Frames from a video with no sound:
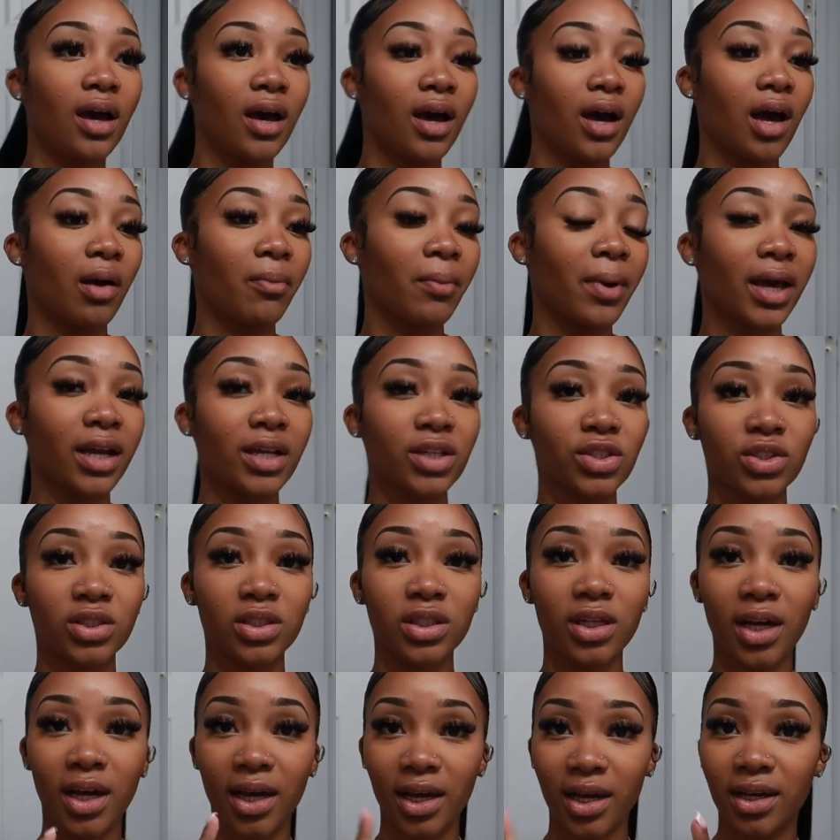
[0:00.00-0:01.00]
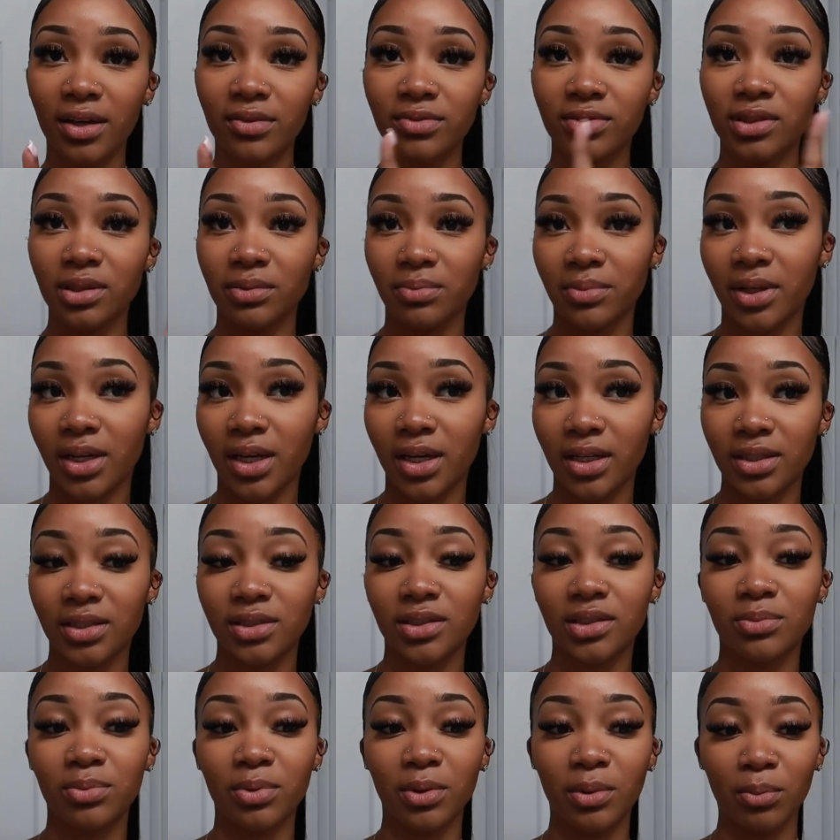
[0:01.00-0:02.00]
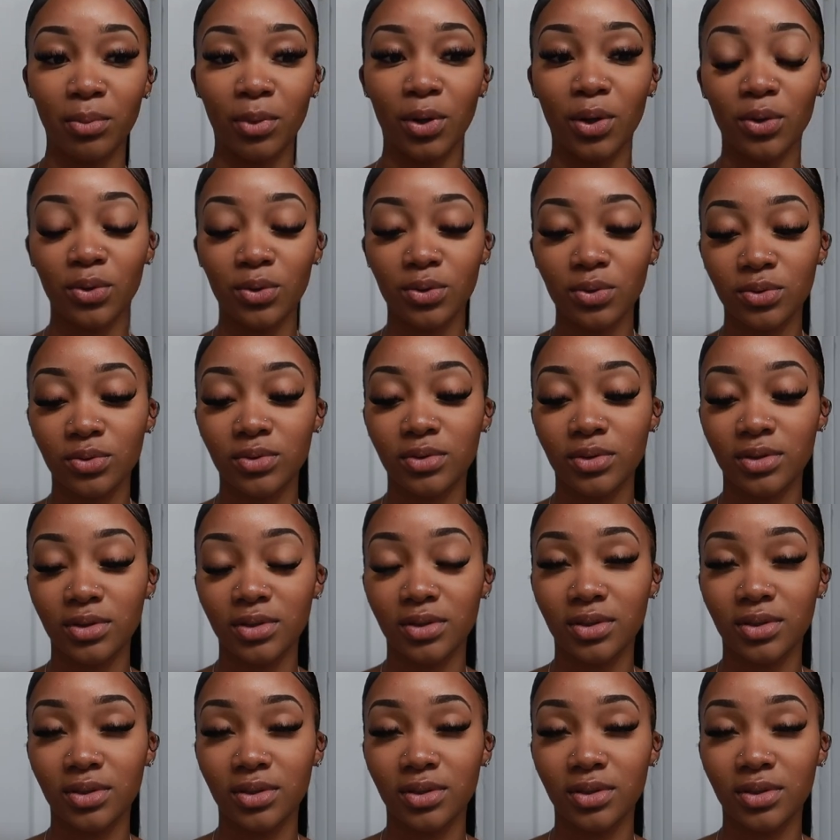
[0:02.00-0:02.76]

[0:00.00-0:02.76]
Um, I actually have something I need to promote.